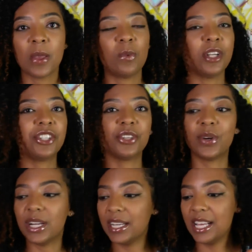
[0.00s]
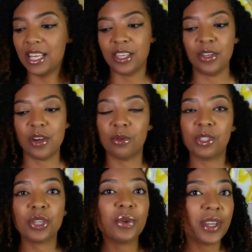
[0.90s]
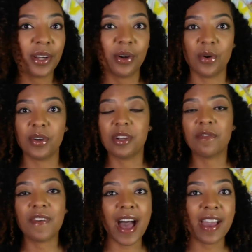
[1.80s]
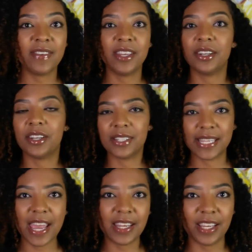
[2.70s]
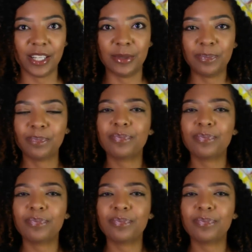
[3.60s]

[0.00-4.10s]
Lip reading: What's your 2 year goal, your 5 year, your 10 year?